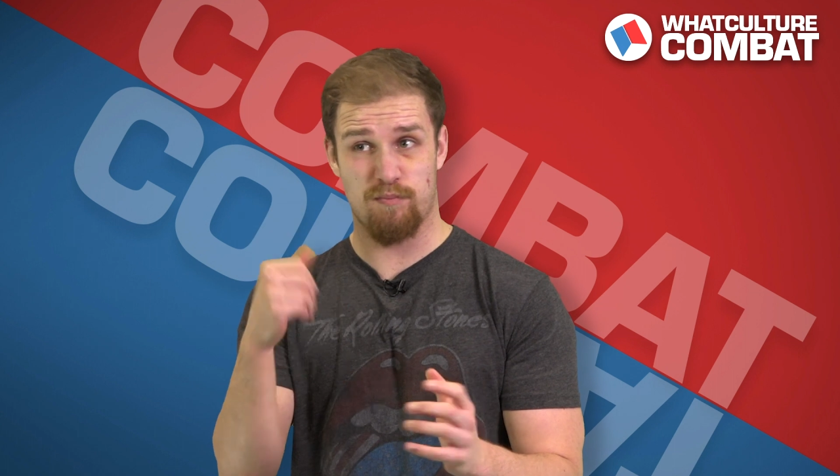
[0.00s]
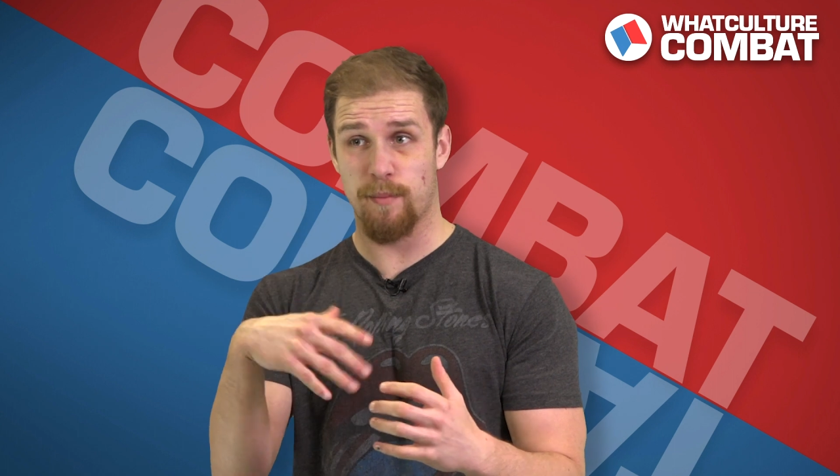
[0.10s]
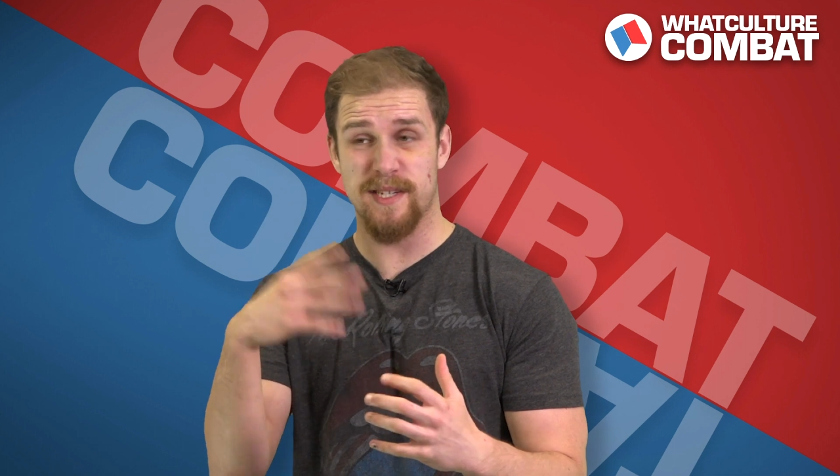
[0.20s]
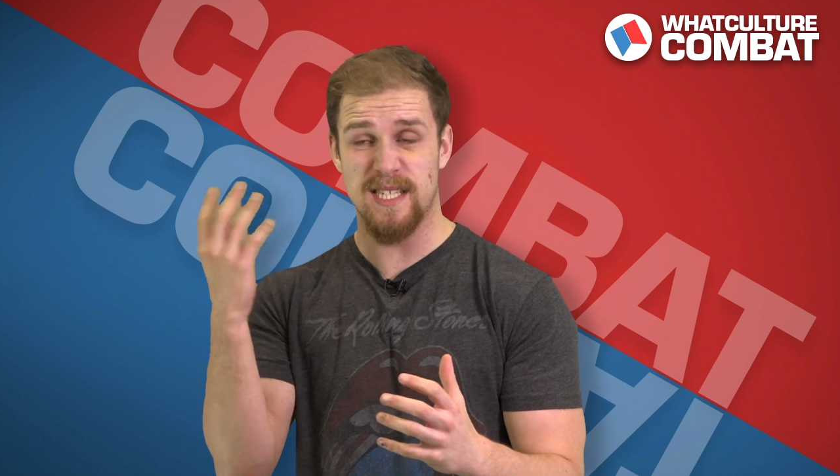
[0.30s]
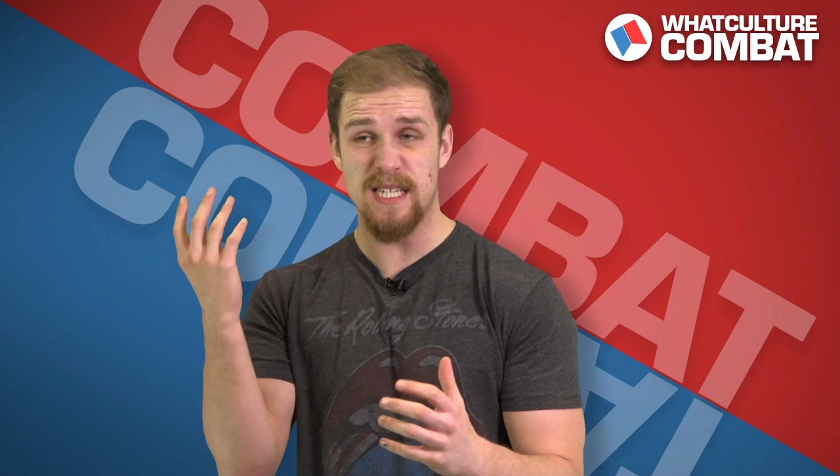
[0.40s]

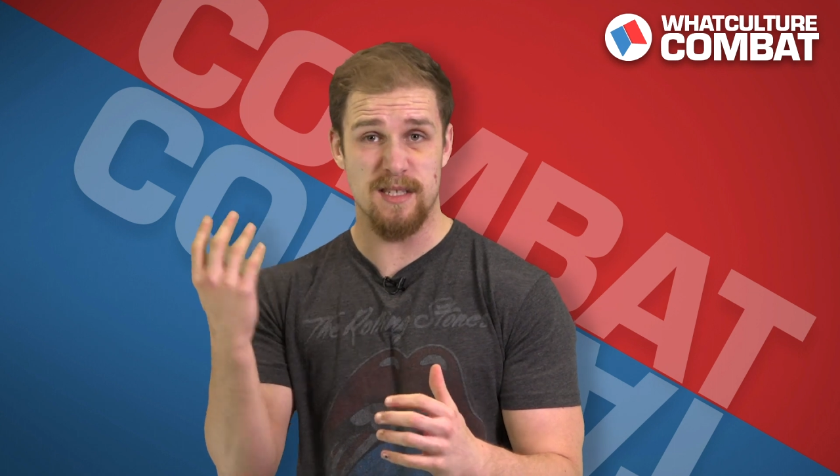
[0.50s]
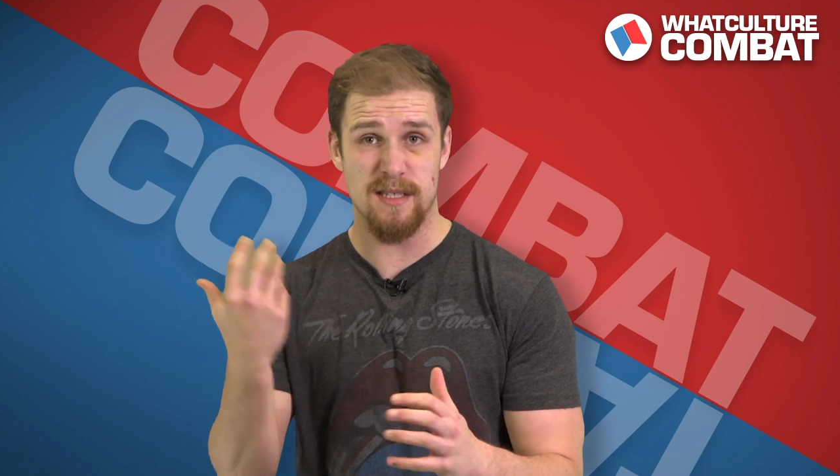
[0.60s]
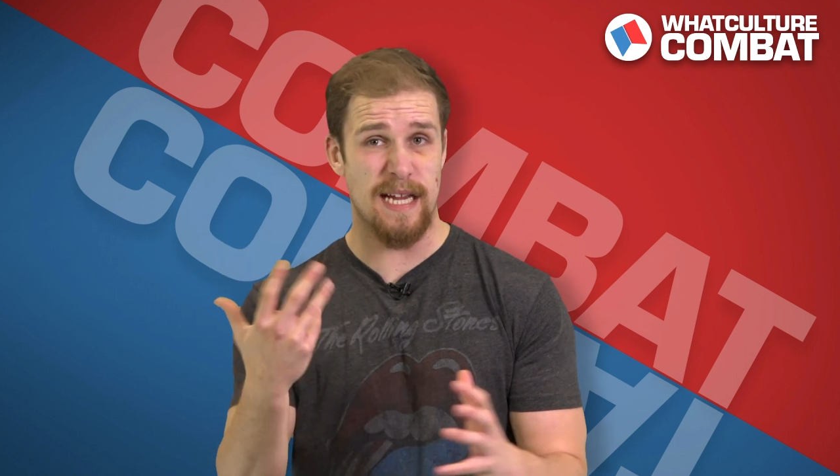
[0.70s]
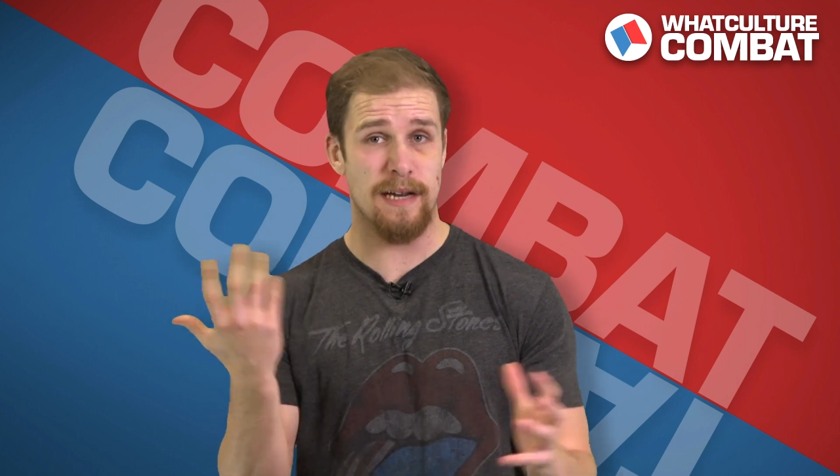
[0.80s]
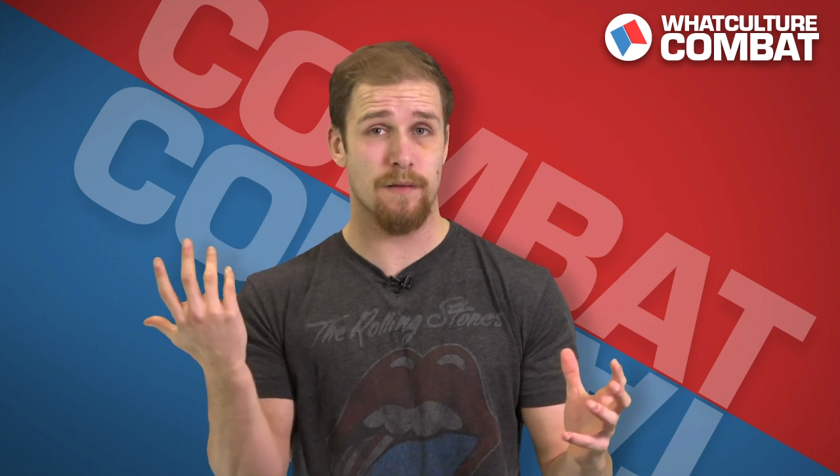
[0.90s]
probably
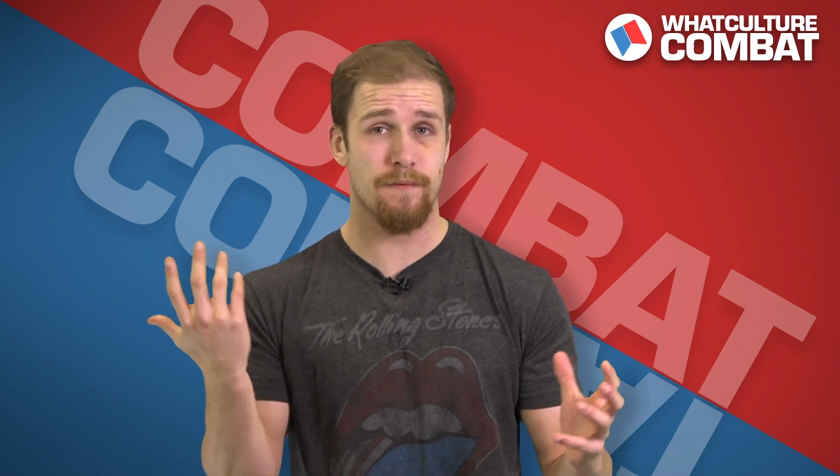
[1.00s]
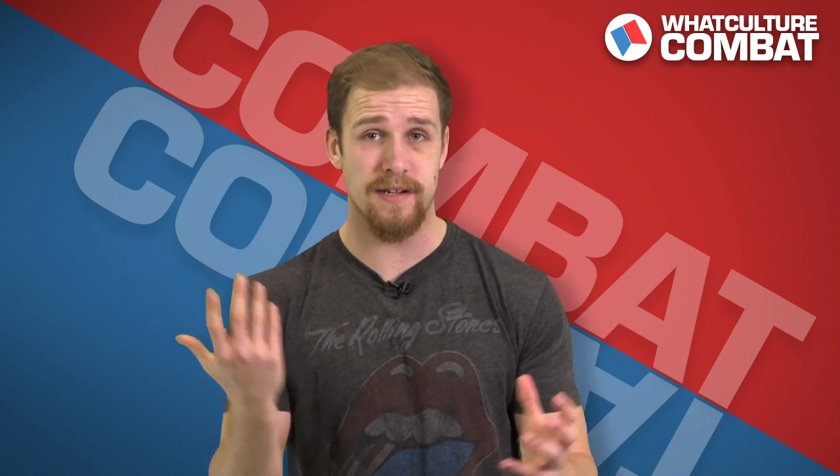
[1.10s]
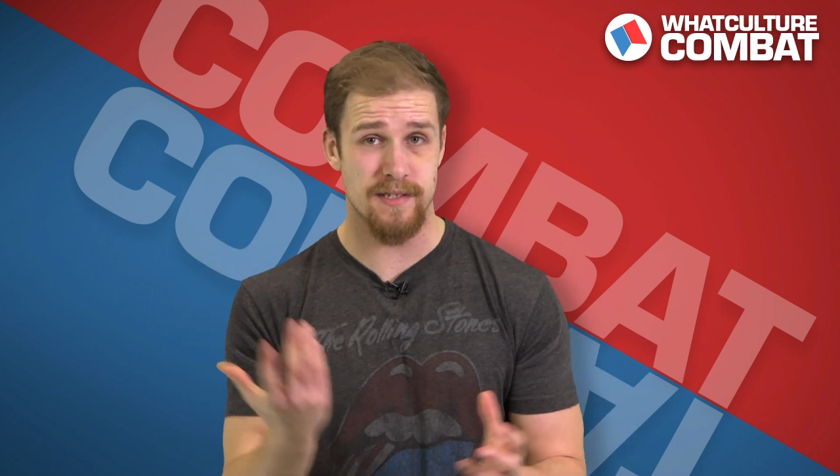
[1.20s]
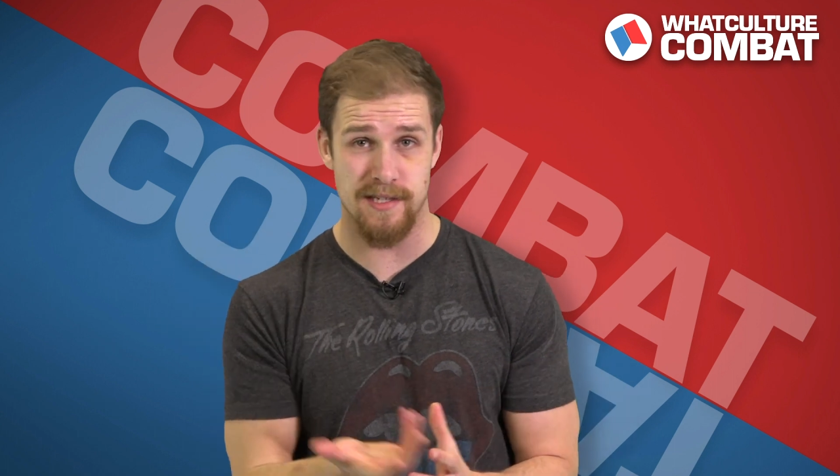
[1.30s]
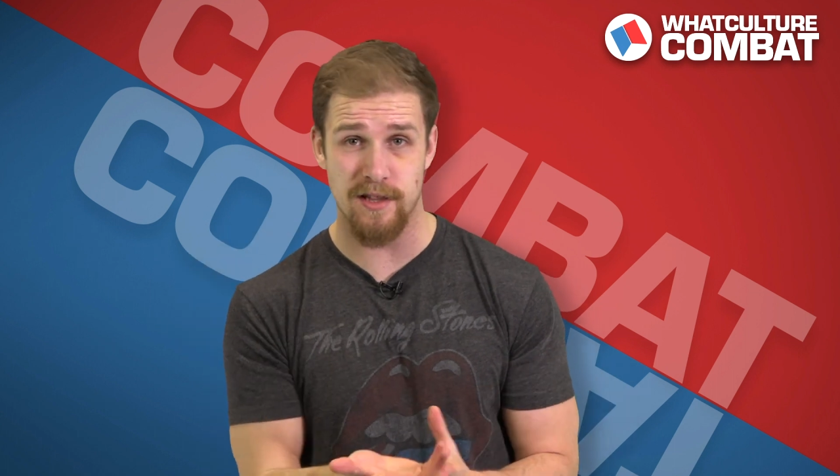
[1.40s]
seasoned title
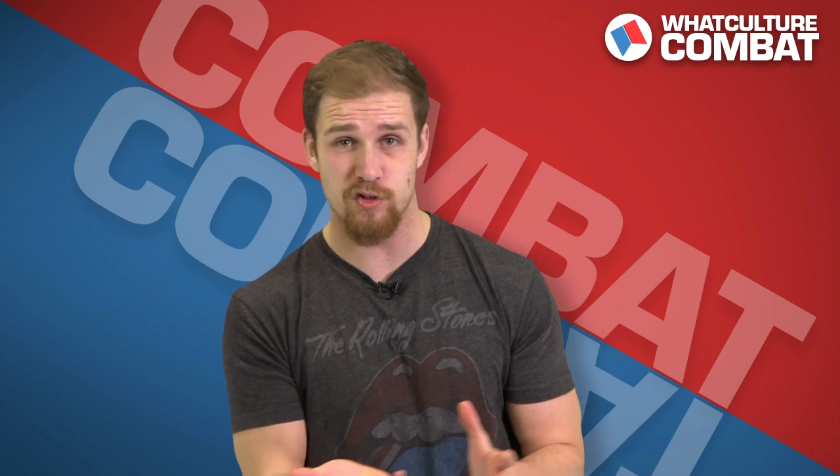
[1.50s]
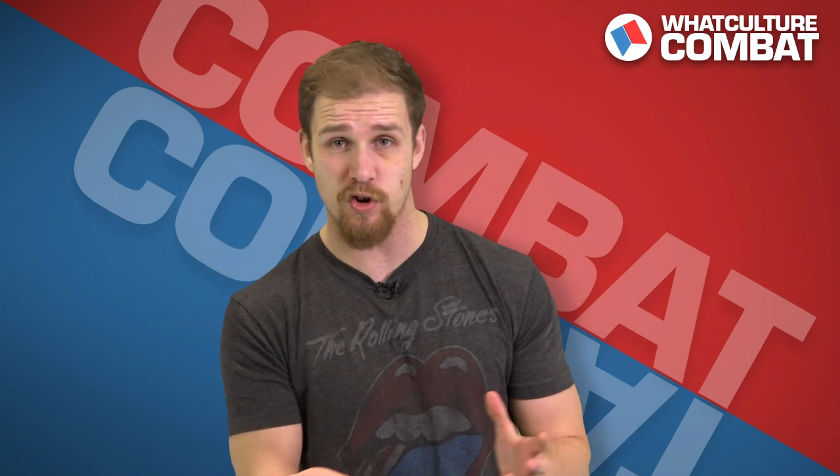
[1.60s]
fighters in the